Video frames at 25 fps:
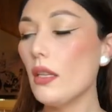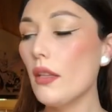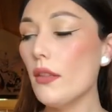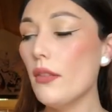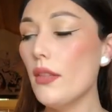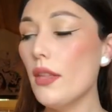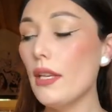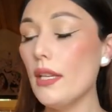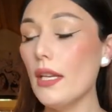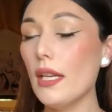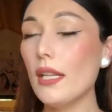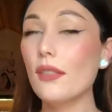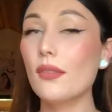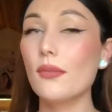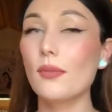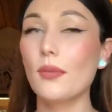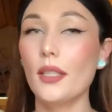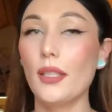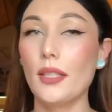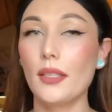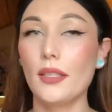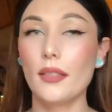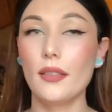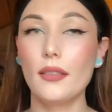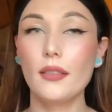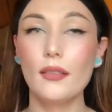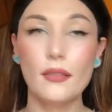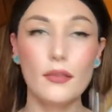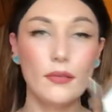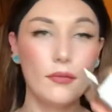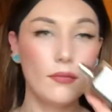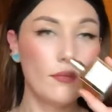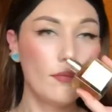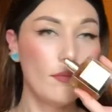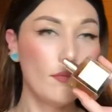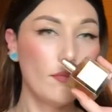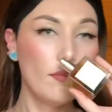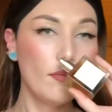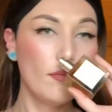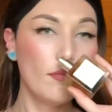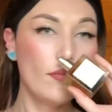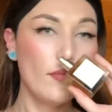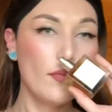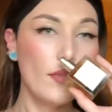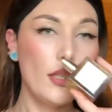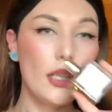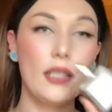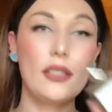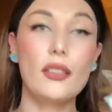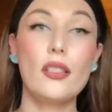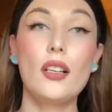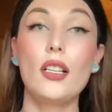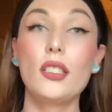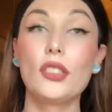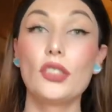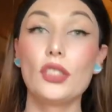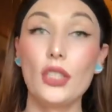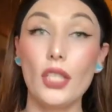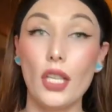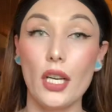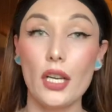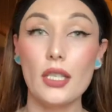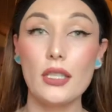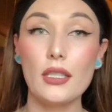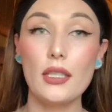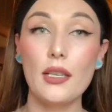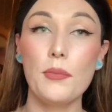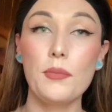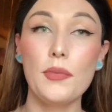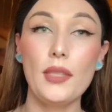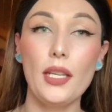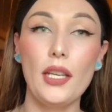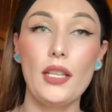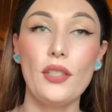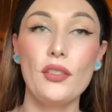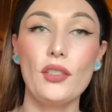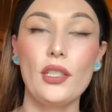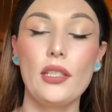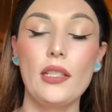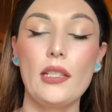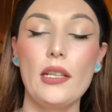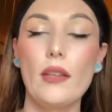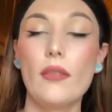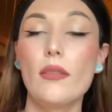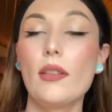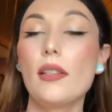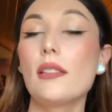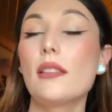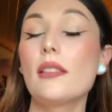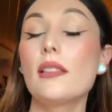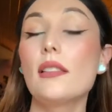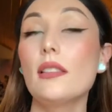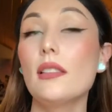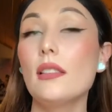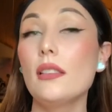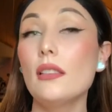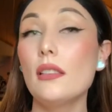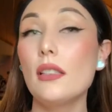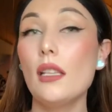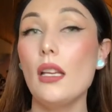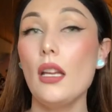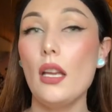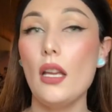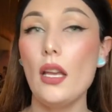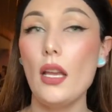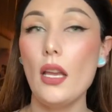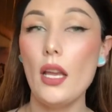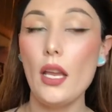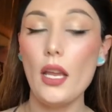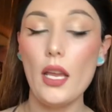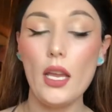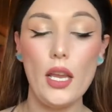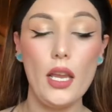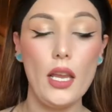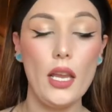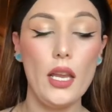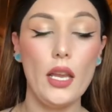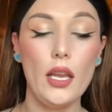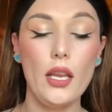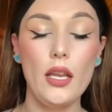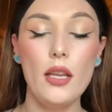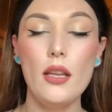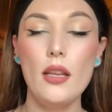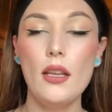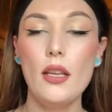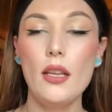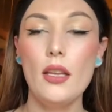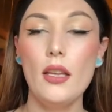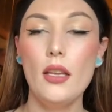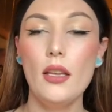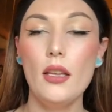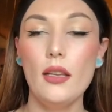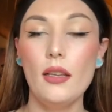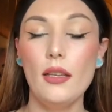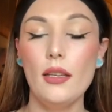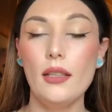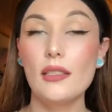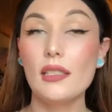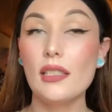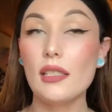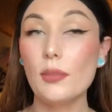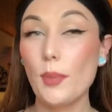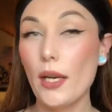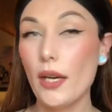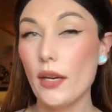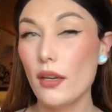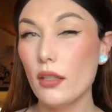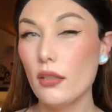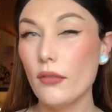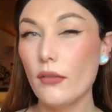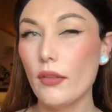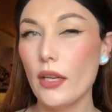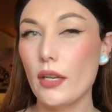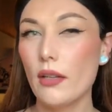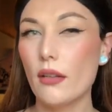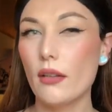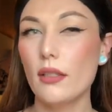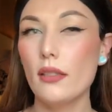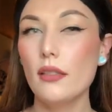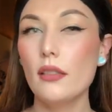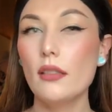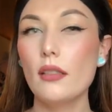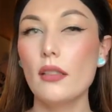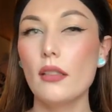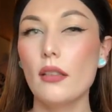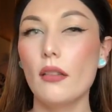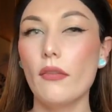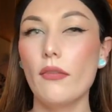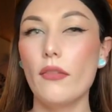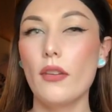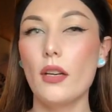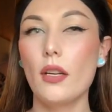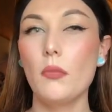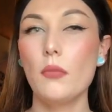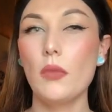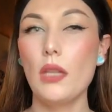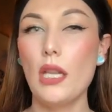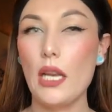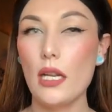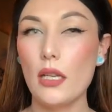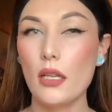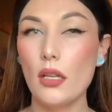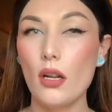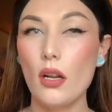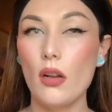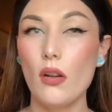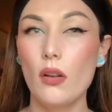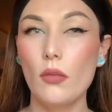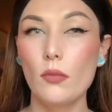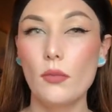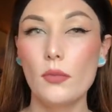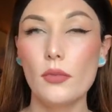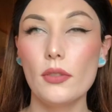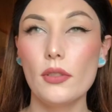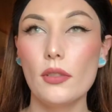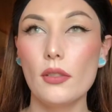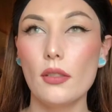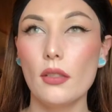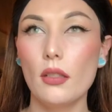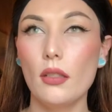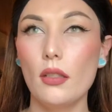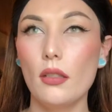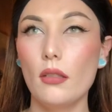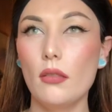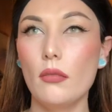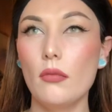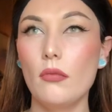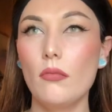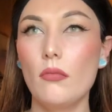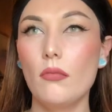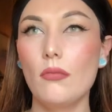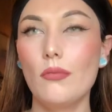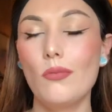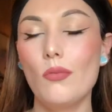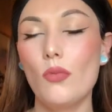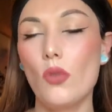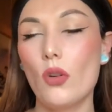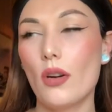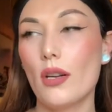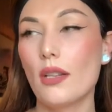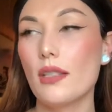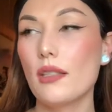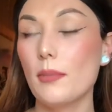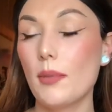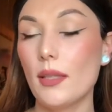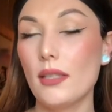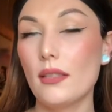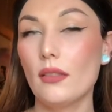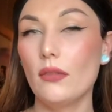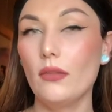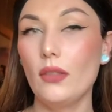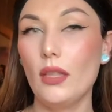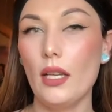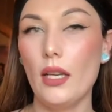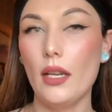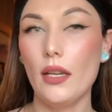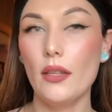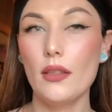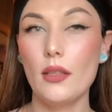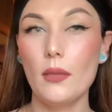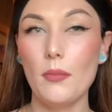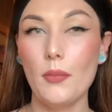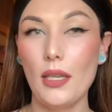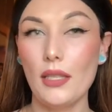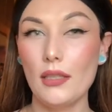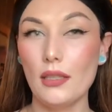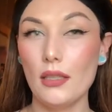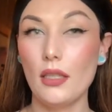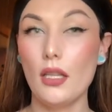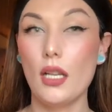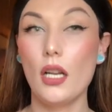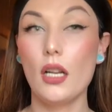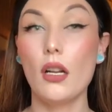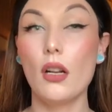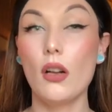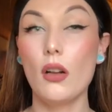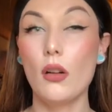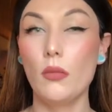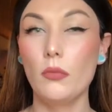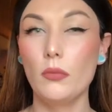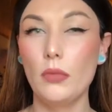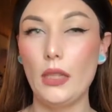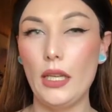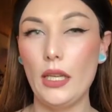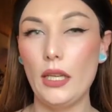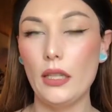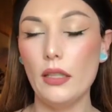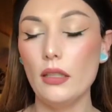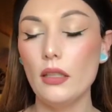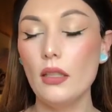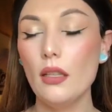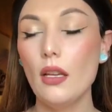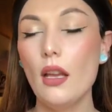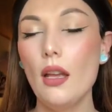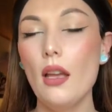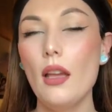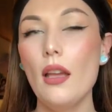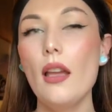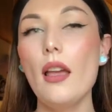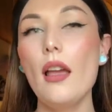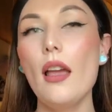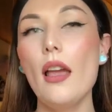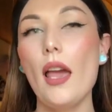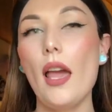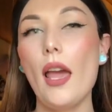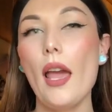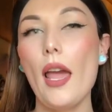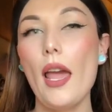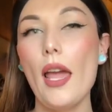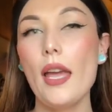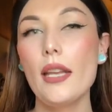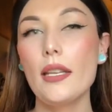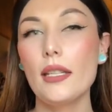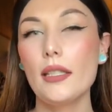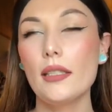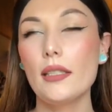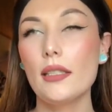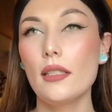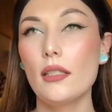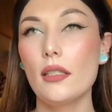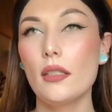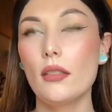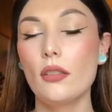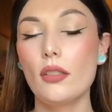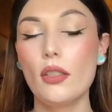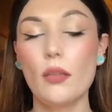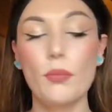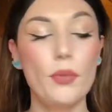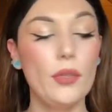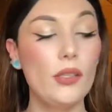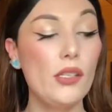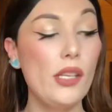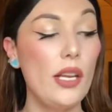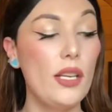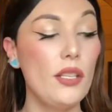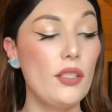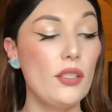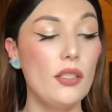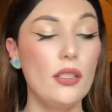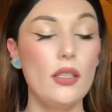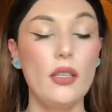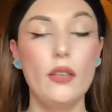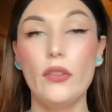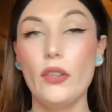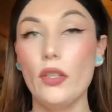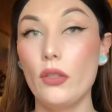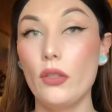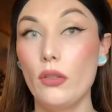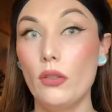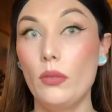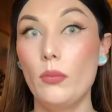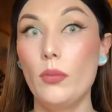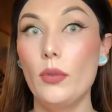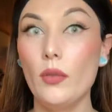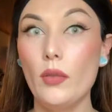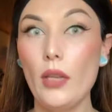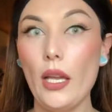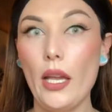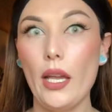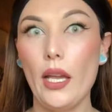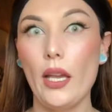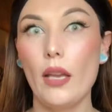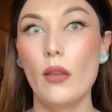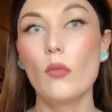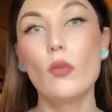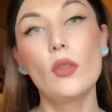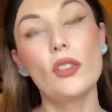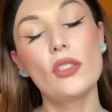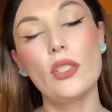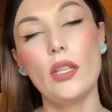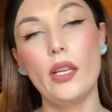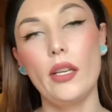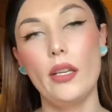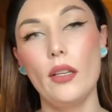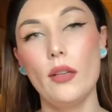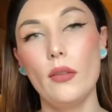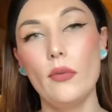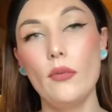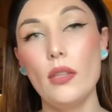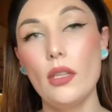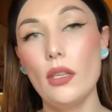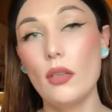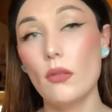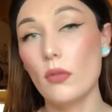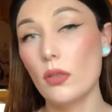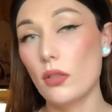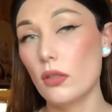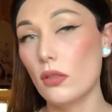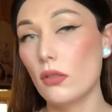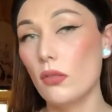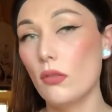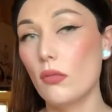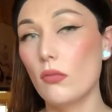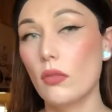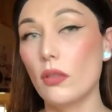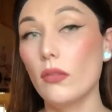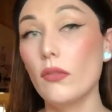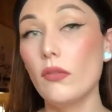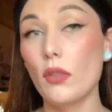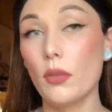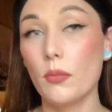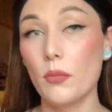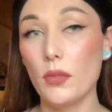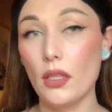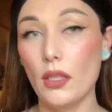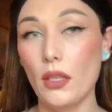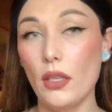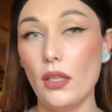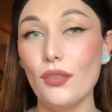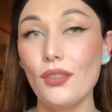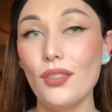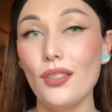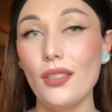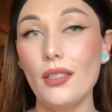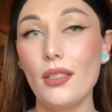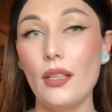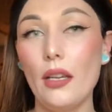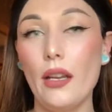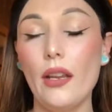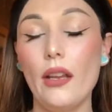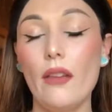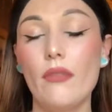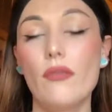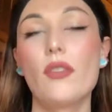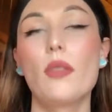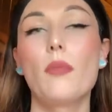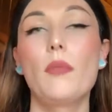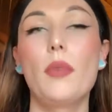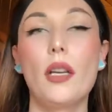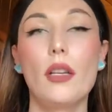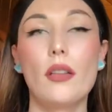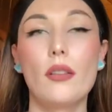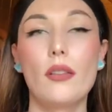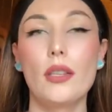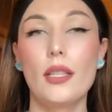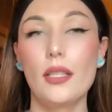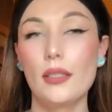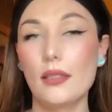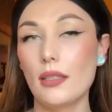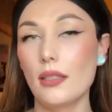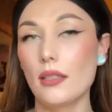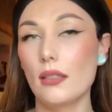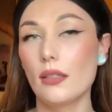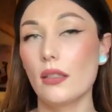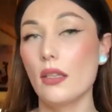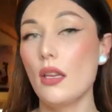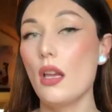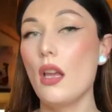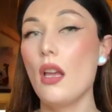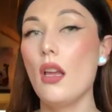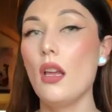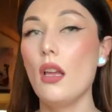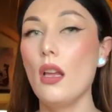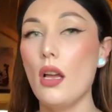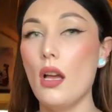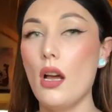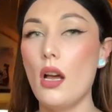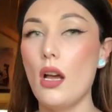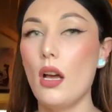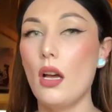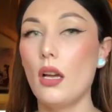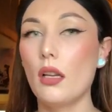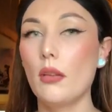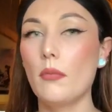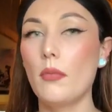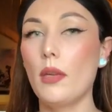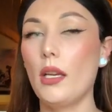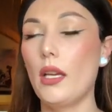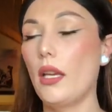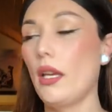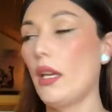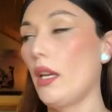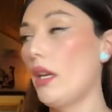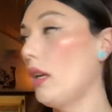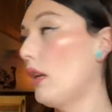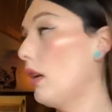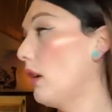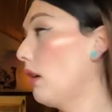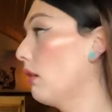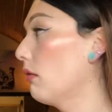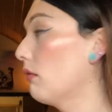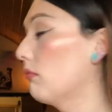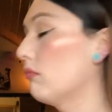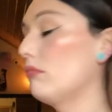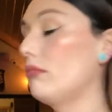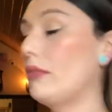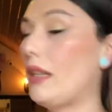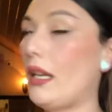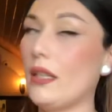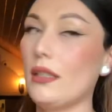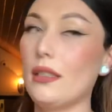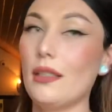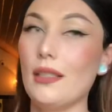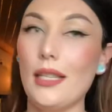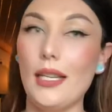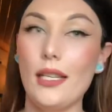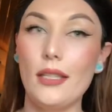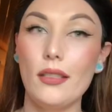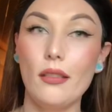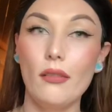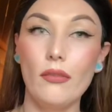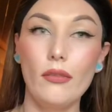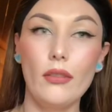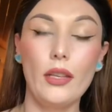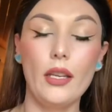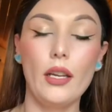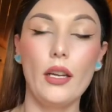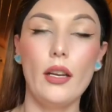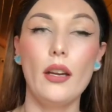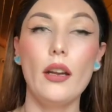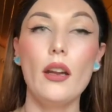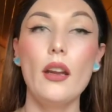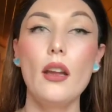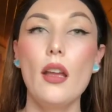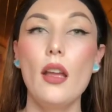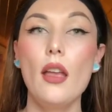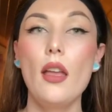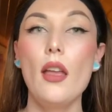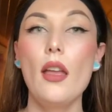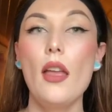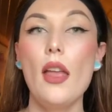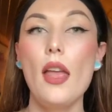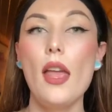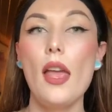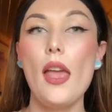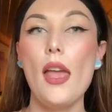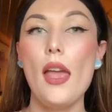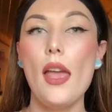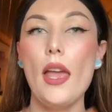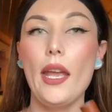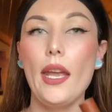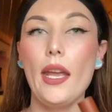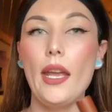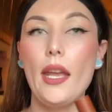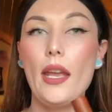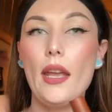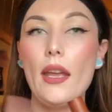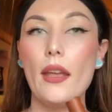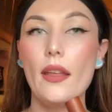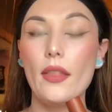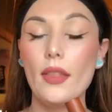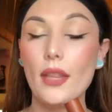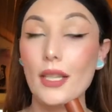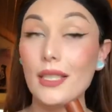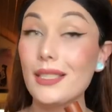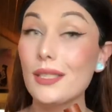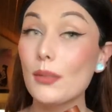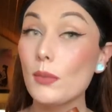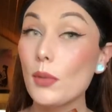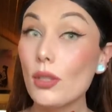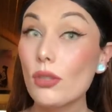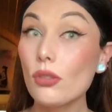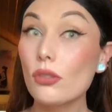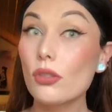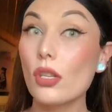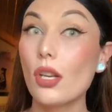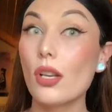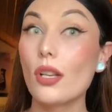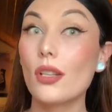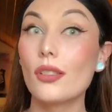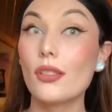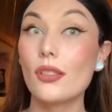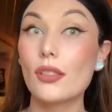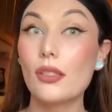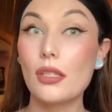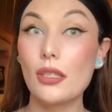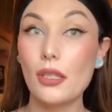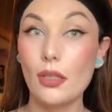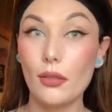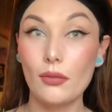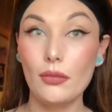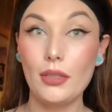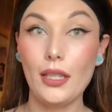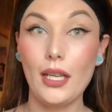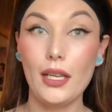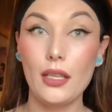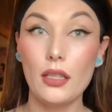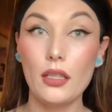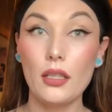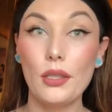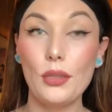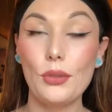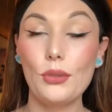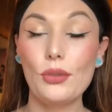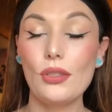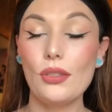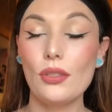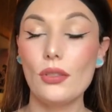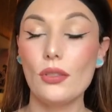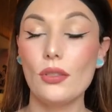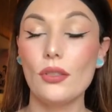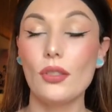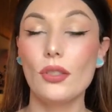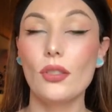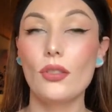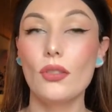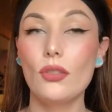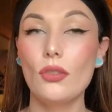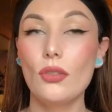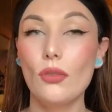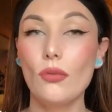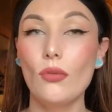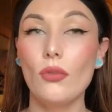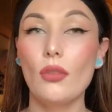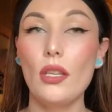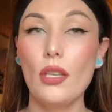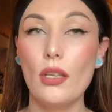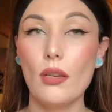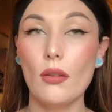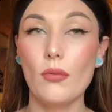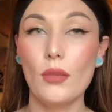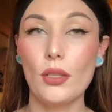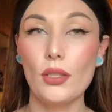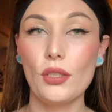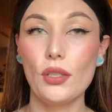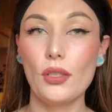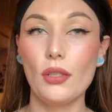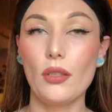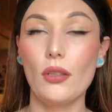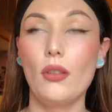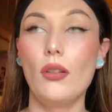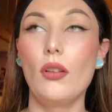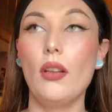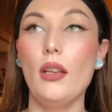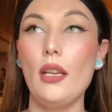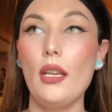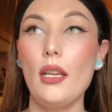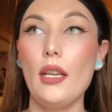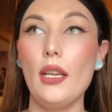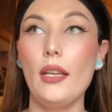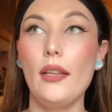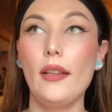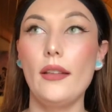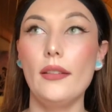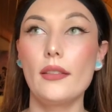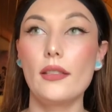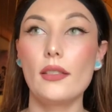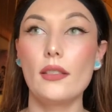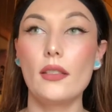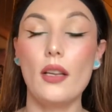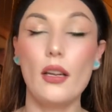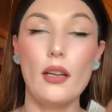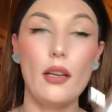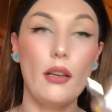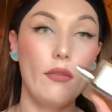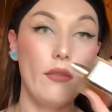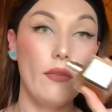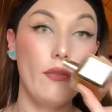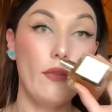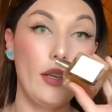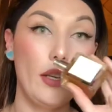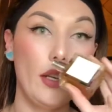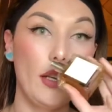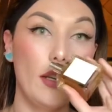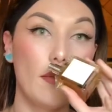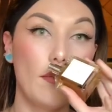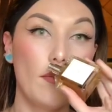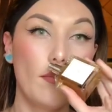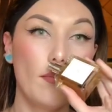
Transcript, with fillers: The next one is called Dark Temptation. Now this is a inspired fragrance from Lancome's more expensive line, the Maison Lancôme line, and it's an interpretation of Oud Bouquet, which I own the original reformulation. I have the bottle that sits on my nightstand over there. This smells so dang close to the original, it's not even funny.